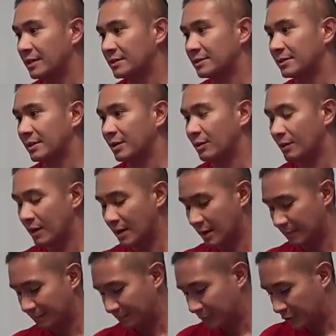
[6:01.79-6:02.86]
So
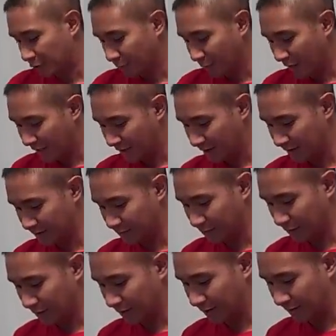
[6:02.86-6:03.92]
um, Tomb Raider is
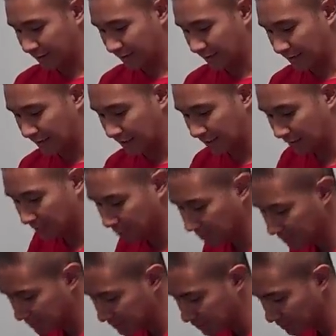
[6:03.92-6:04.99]
worth uh,
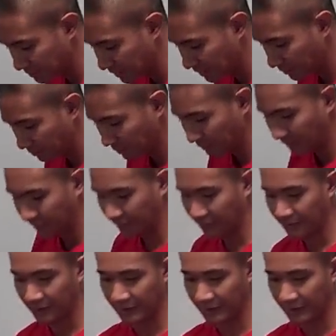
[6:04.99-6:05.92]
what is Tomb Raider worth?